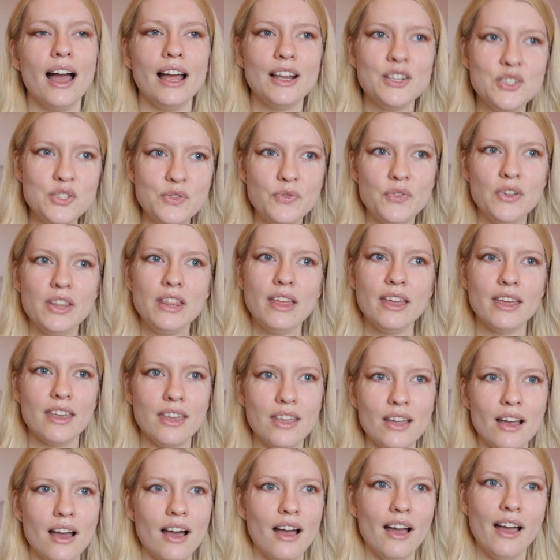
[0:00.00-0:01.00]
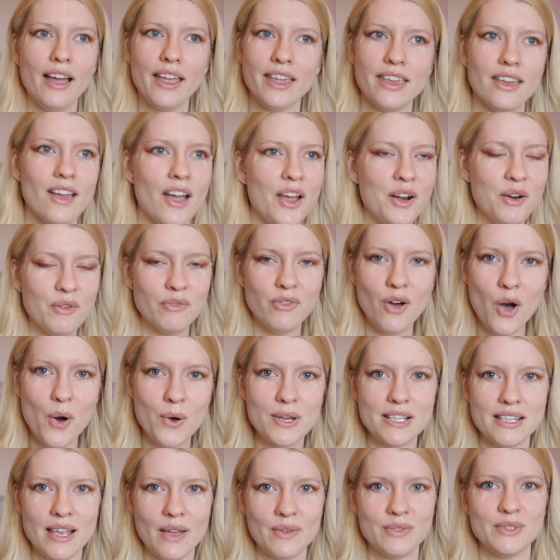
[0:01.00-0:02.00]
I just feel like I kind of
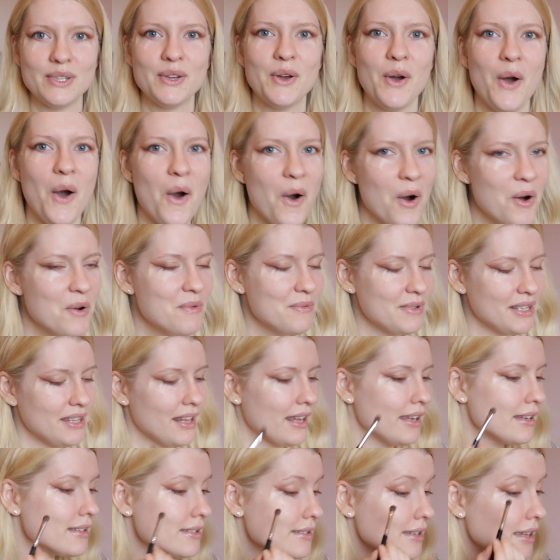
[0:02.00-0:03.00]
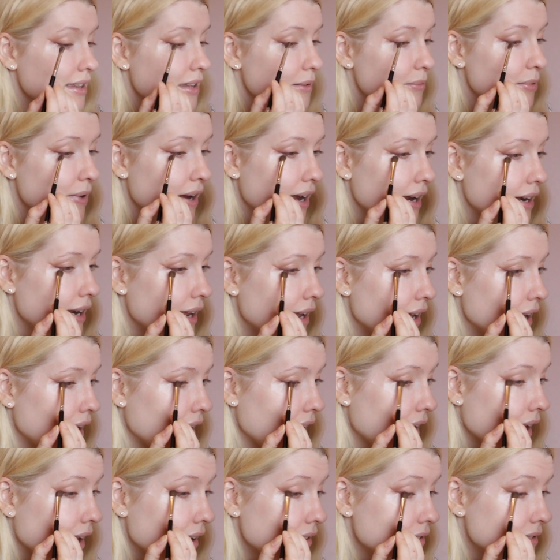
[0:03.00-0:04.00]
always have to go home and like celebrate
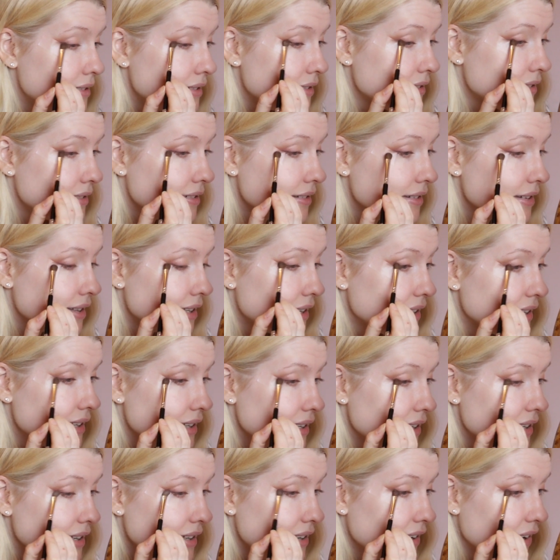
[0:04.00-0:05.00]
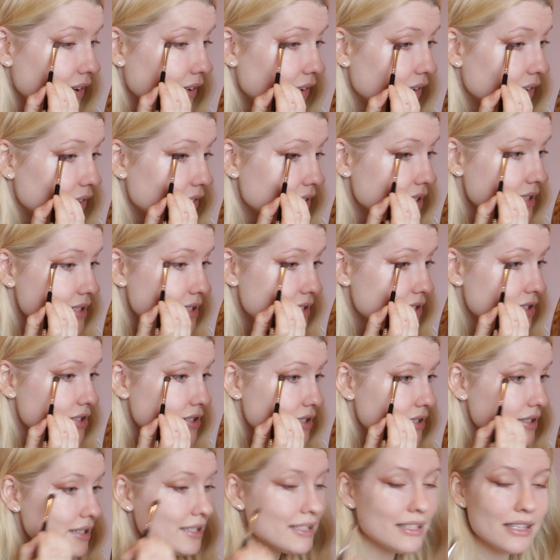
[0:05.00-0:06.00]
it, and you know, it's
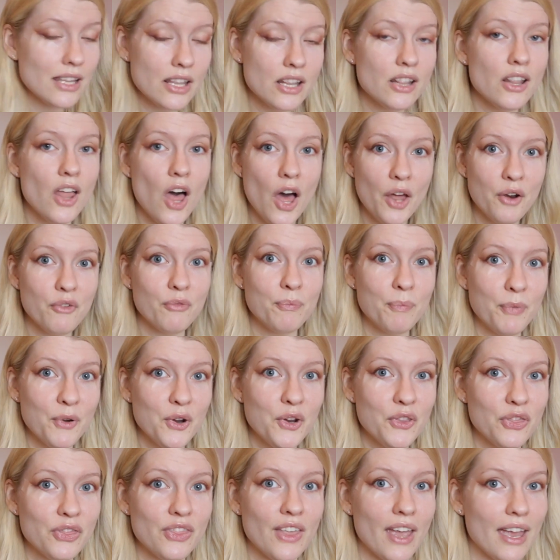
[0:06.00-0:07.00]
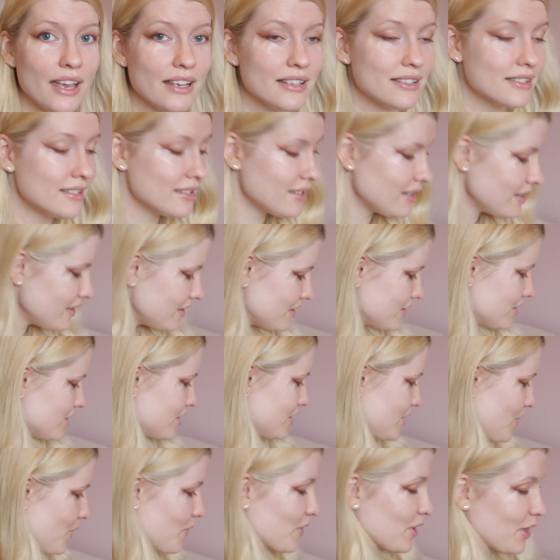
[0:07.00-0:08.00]
a lot of birthdays
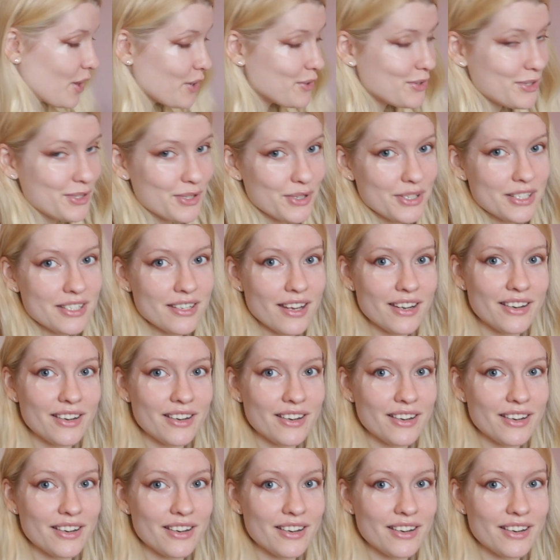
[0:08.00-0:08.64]
so close to each